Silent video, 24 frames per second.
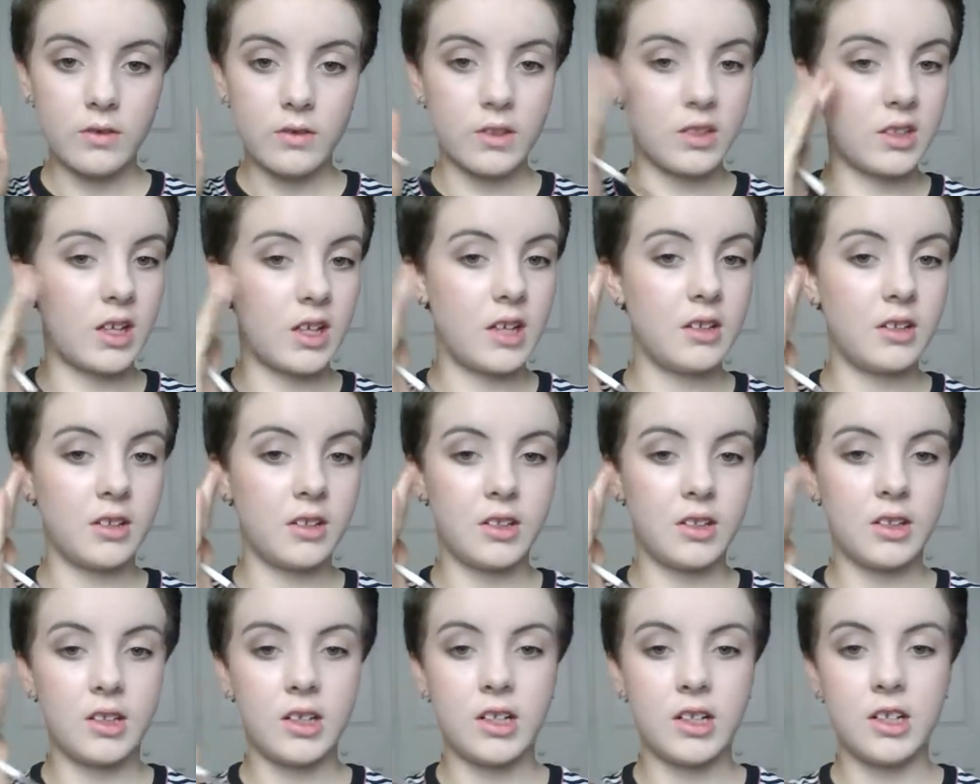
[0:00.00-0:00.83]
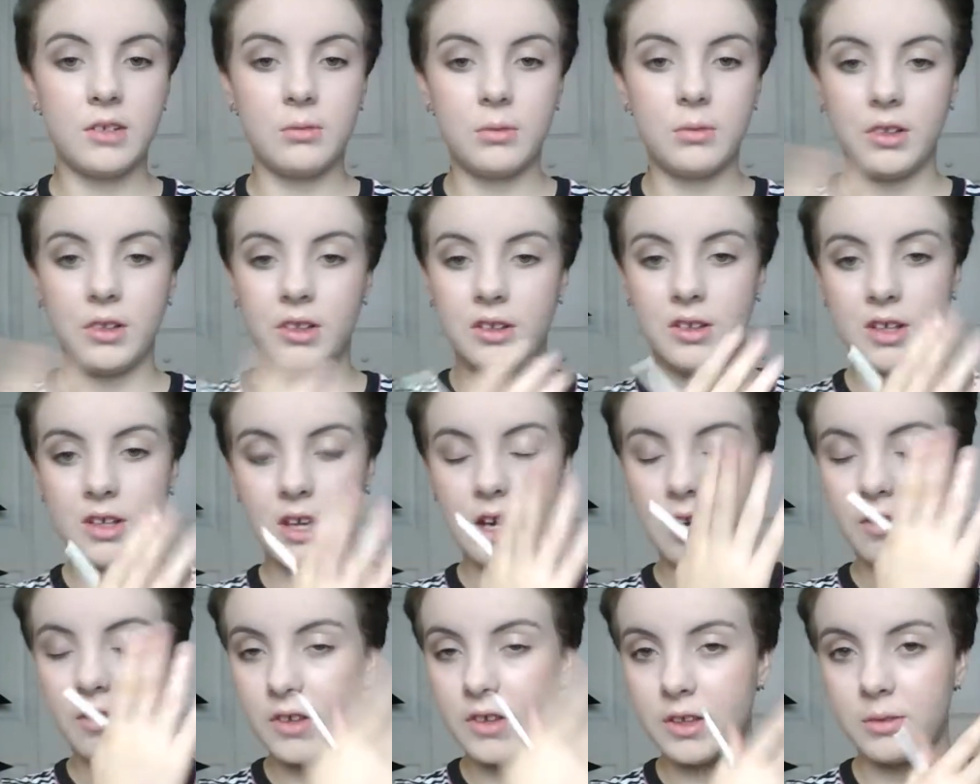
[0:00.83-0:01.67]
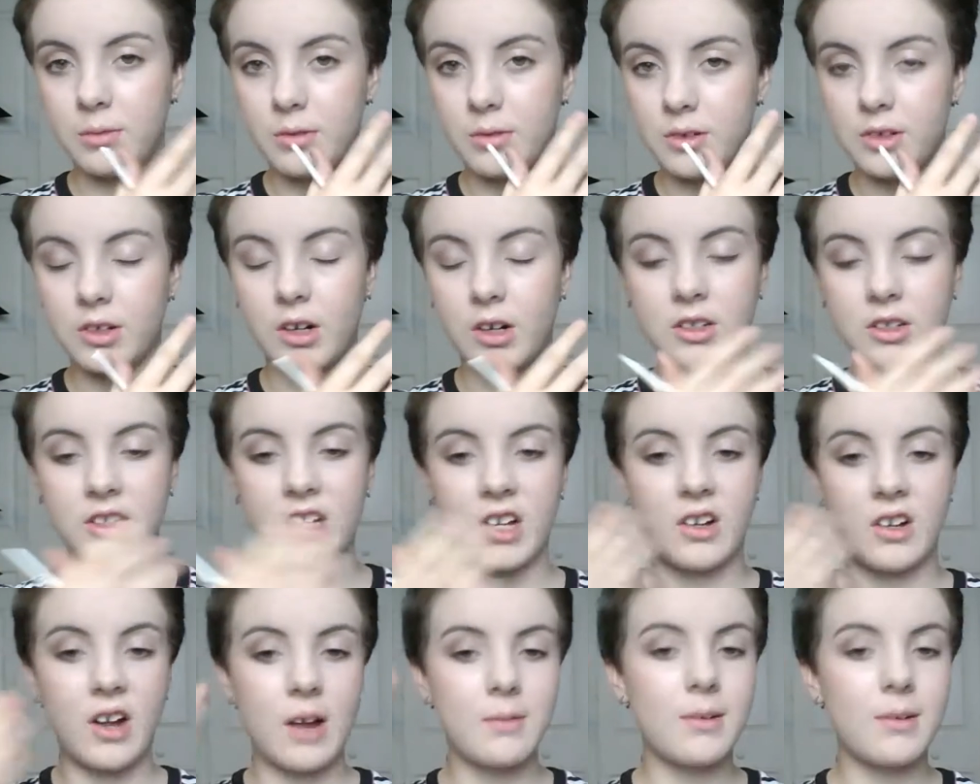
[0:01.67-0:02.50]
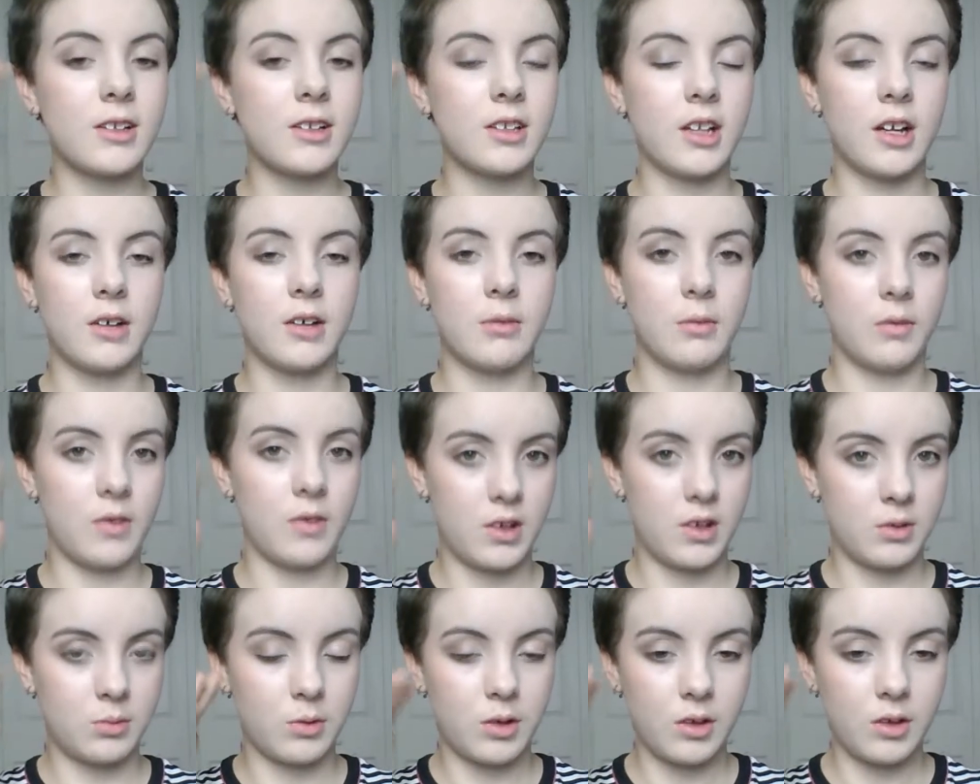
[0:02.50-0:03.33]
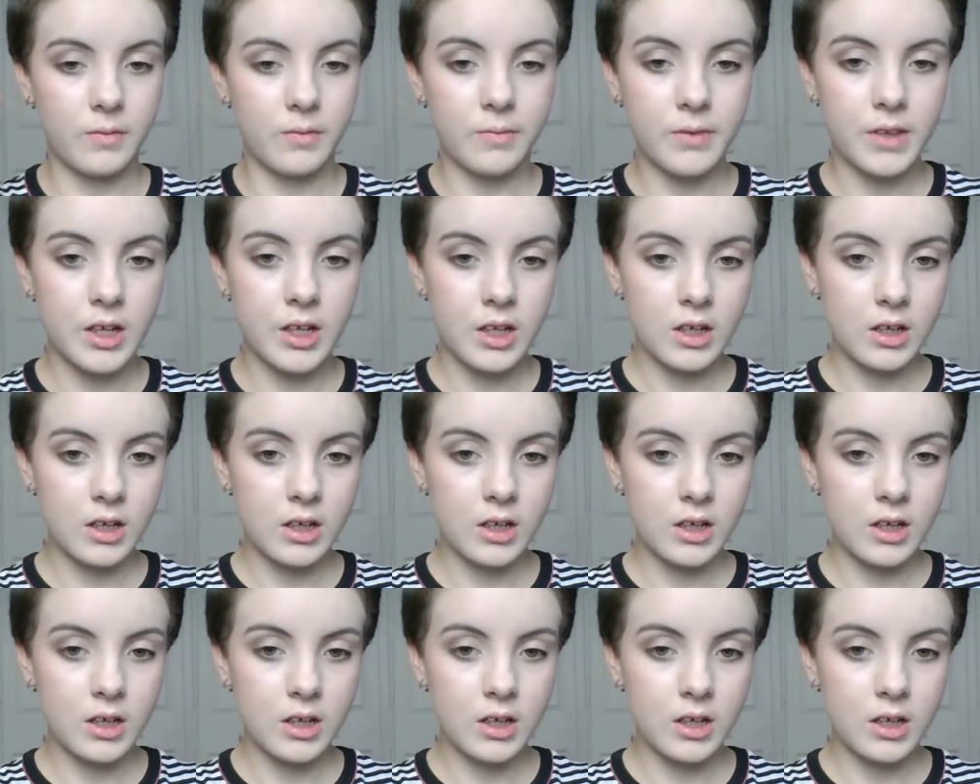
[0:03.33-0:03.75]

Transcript: This eye looks good. We'll see how this one turns out. I'm not done with this one.